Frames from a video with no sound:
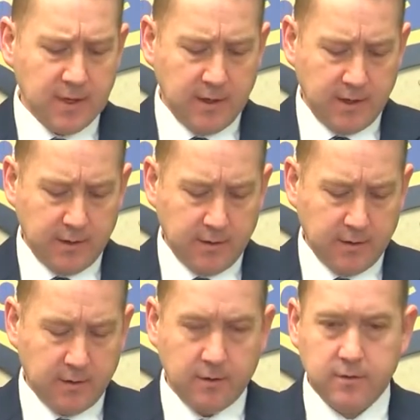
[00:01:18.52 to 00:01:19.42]
And
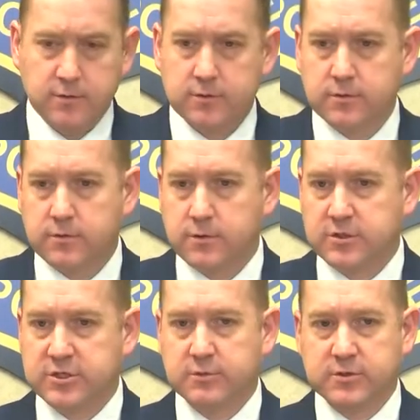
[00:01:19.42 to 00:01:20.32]

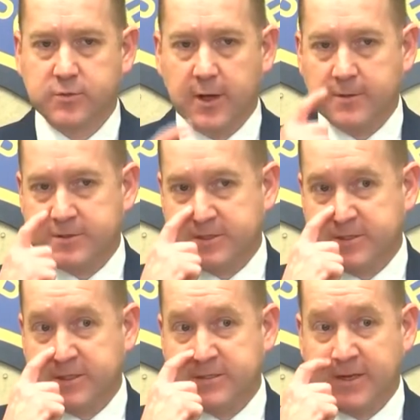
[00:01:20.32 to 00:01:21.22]
she was pronounced
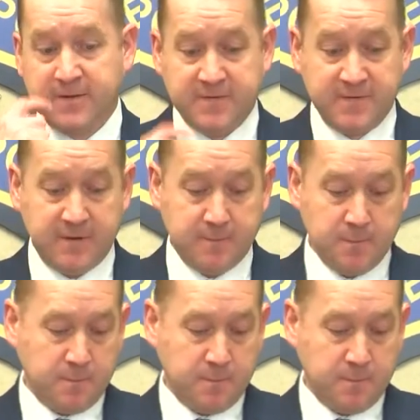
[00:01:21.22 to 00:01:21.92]
deceased at the scene.